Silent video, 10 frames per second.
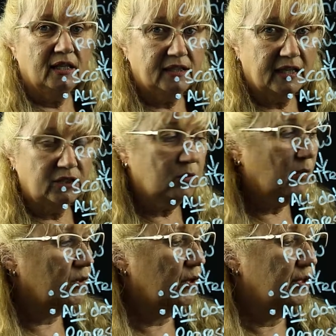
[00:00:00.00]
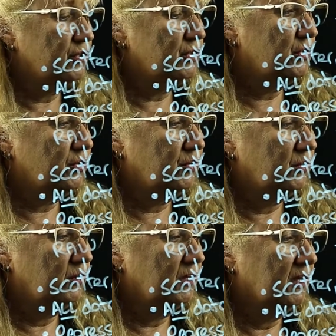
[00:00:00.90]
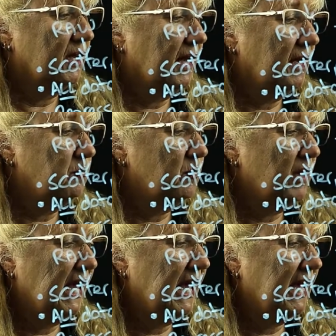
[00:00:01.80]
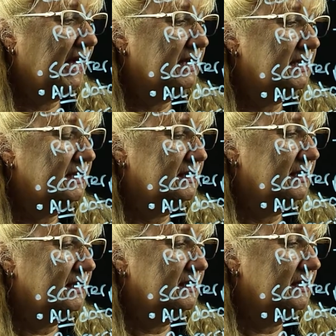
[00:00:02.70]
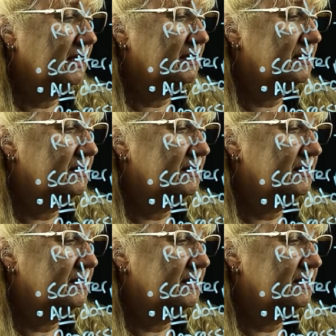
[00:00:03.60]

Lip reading: then you are going to do a paired t-test.